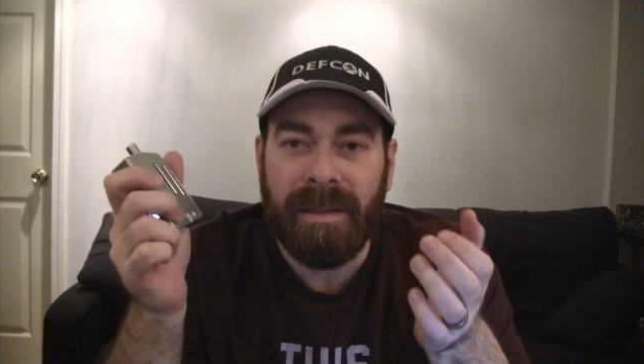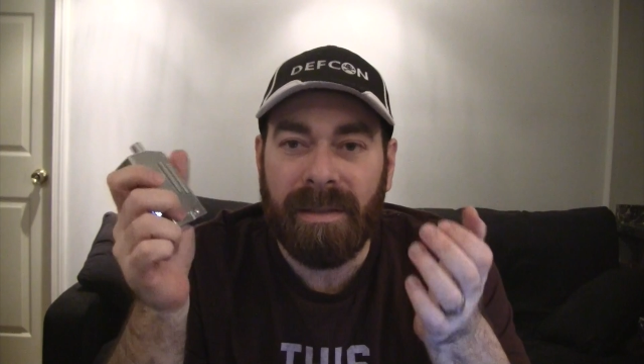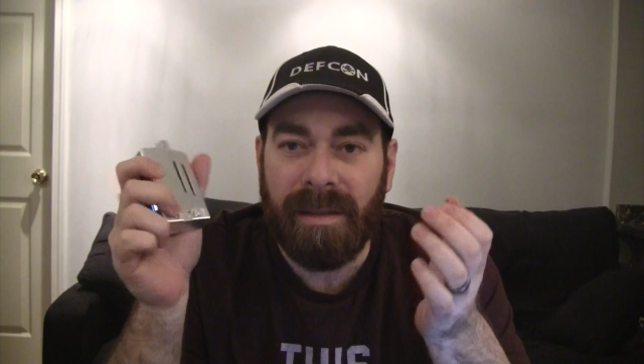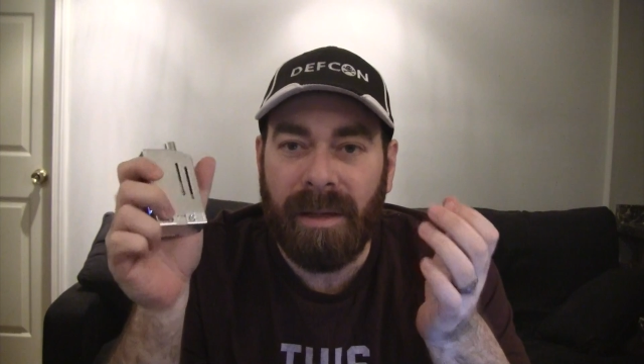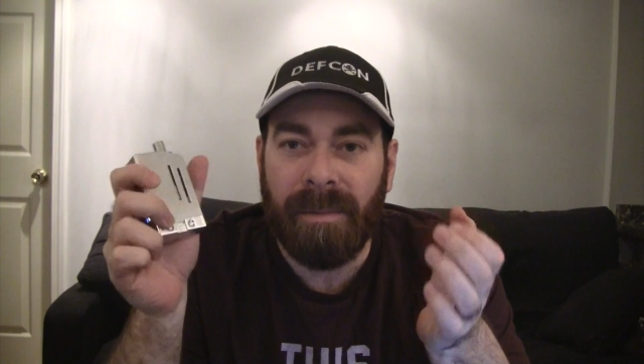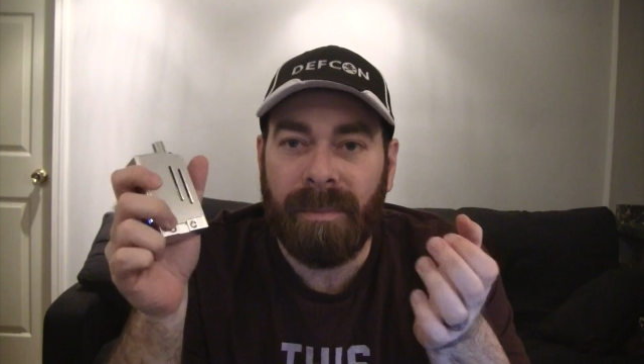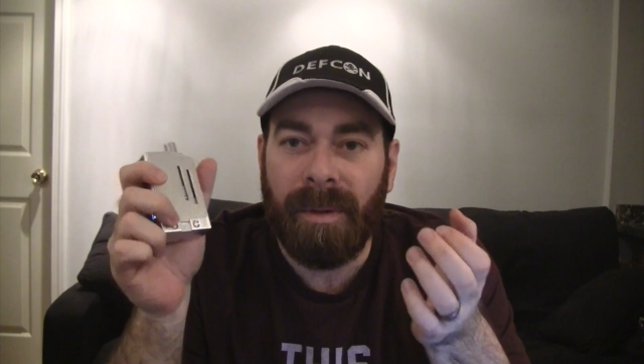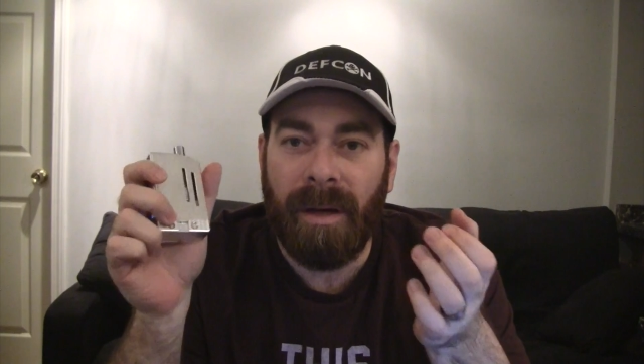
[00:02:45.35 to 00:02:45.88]

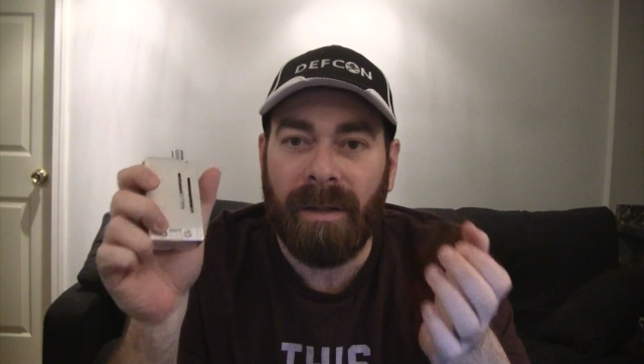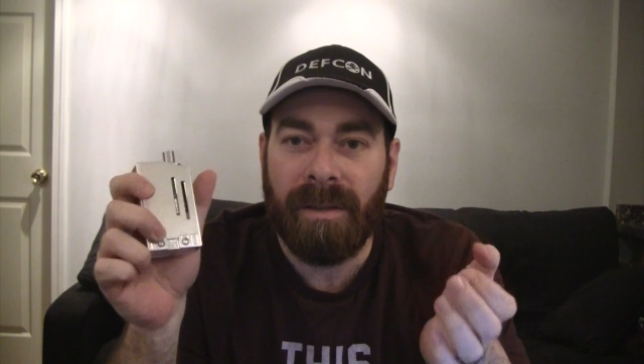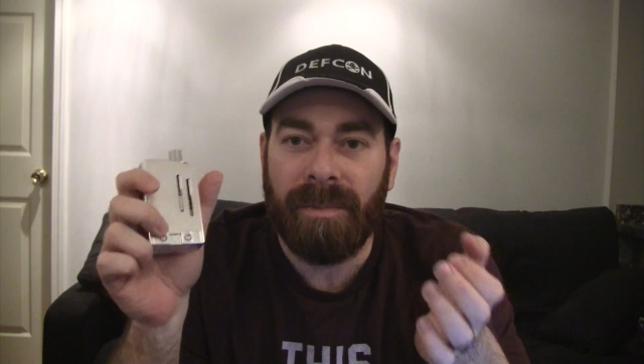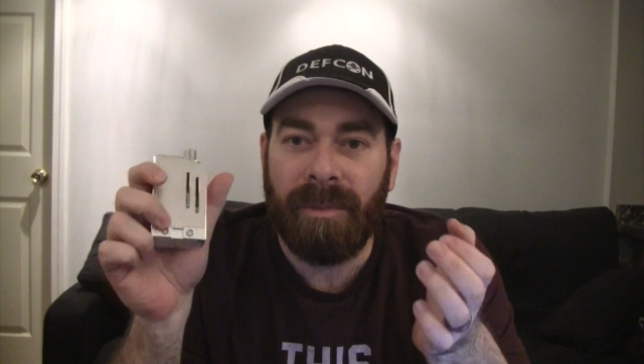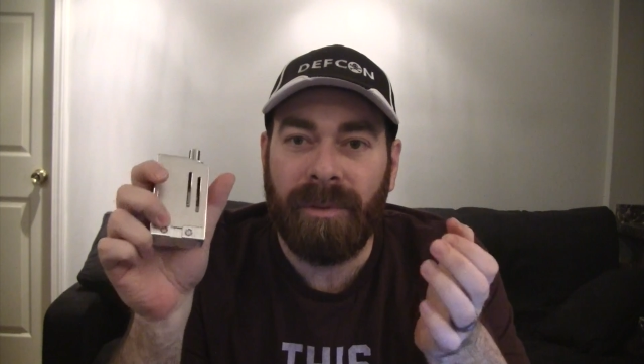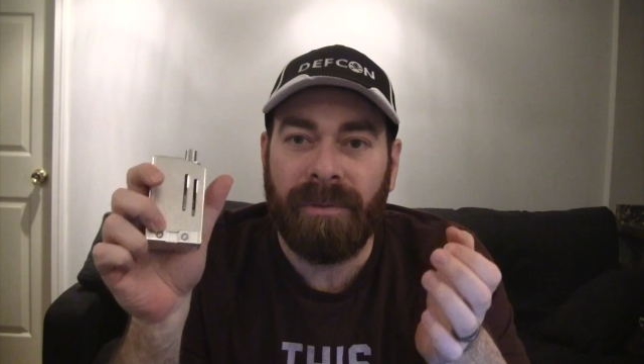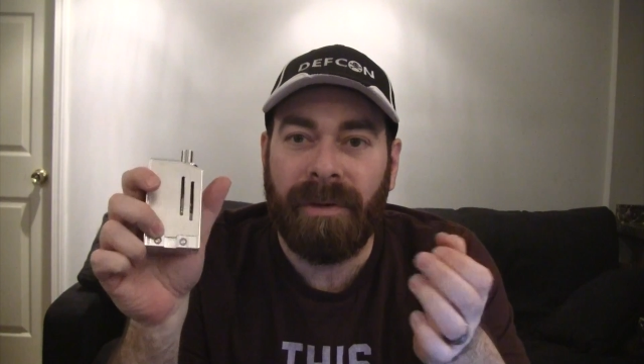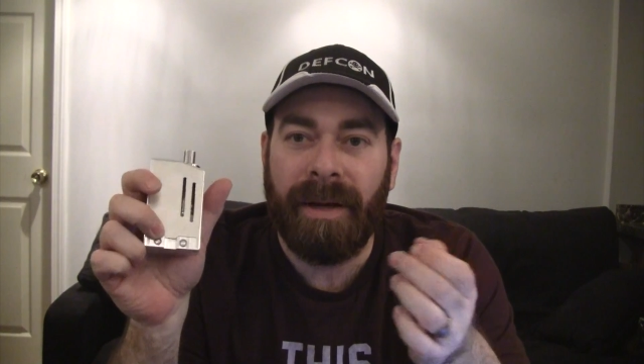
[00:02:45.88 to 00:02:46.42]
Sunbox
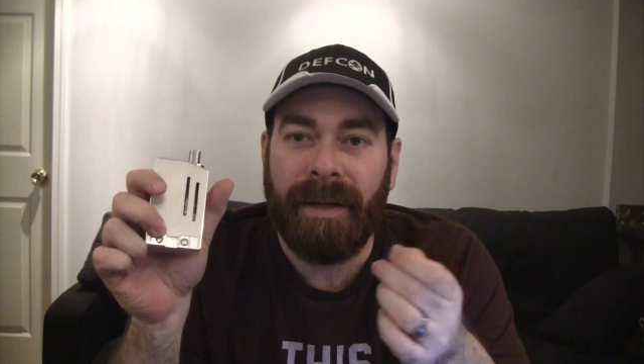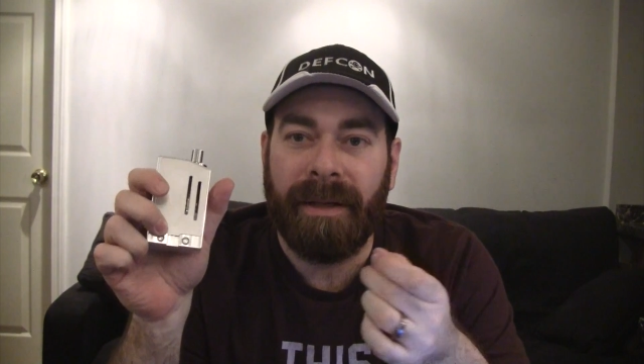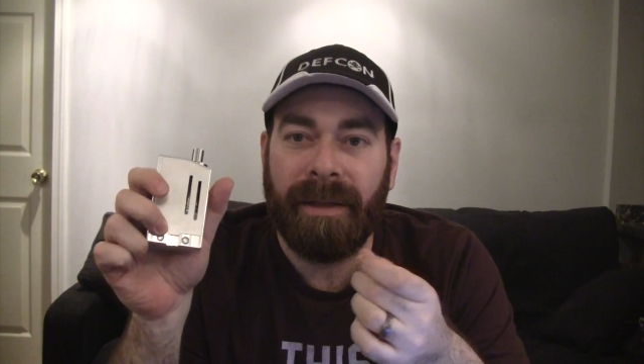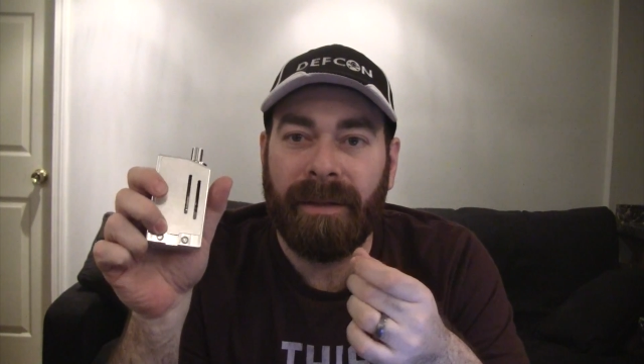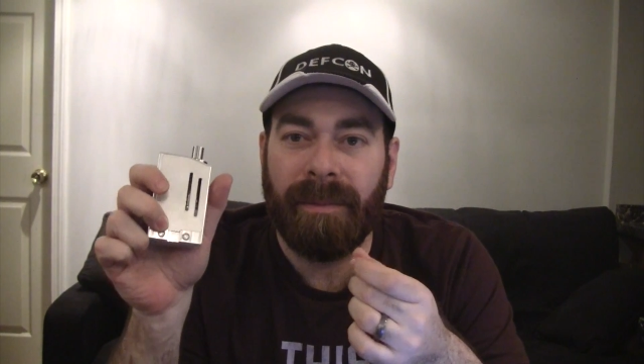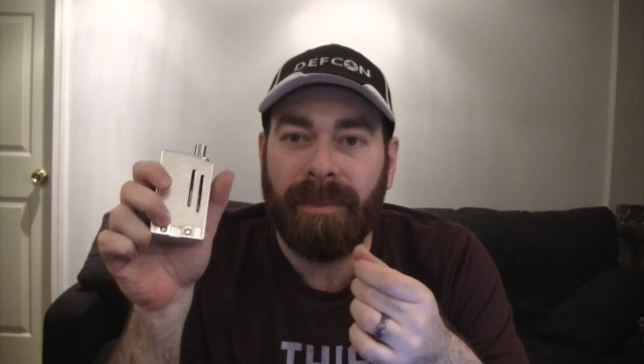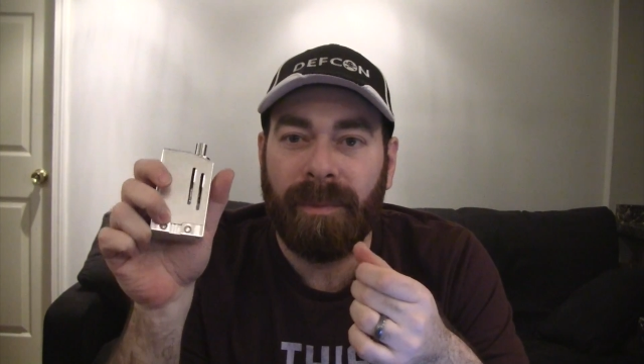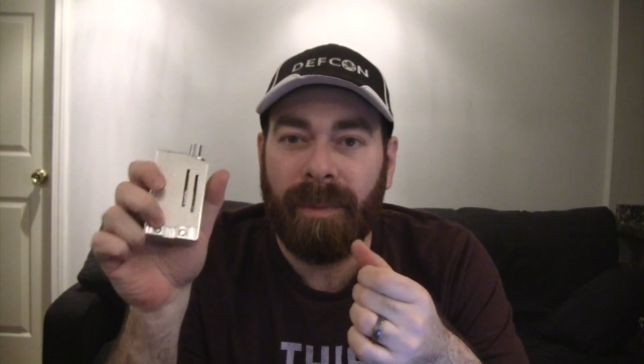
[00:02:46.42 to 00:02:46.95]

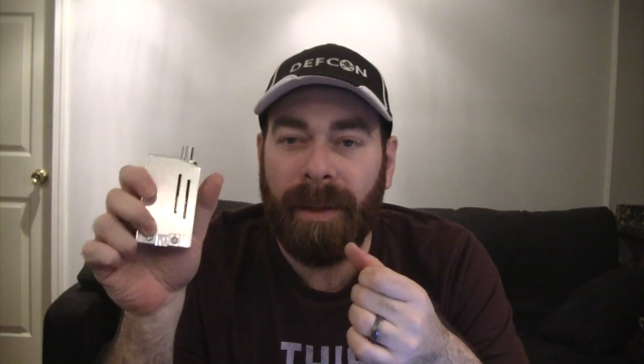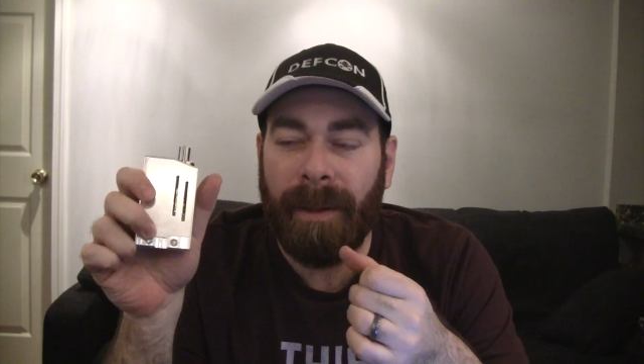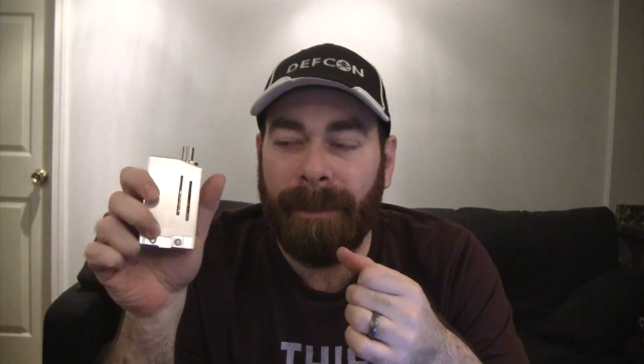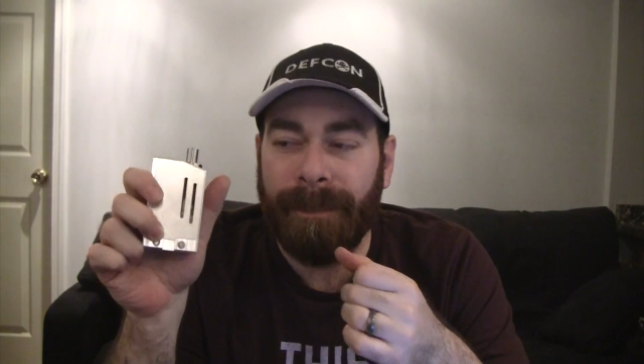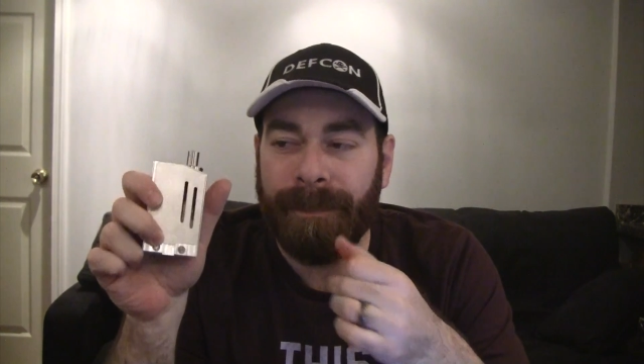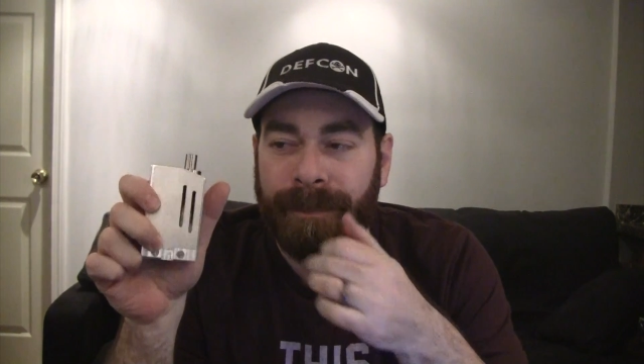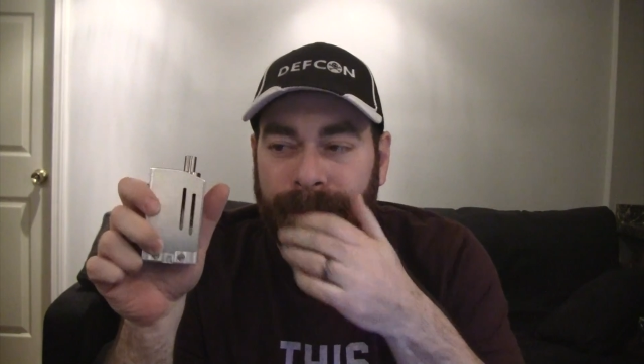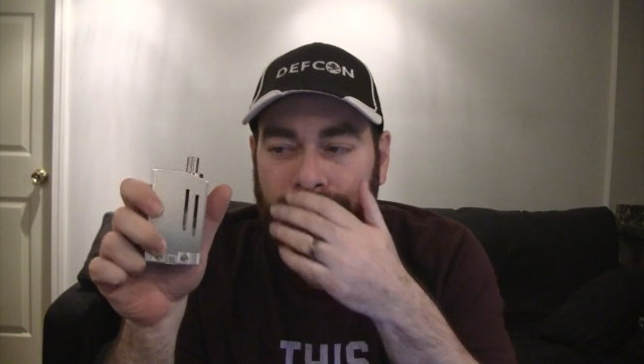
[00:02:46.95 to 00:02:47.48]
Moonraker? Well,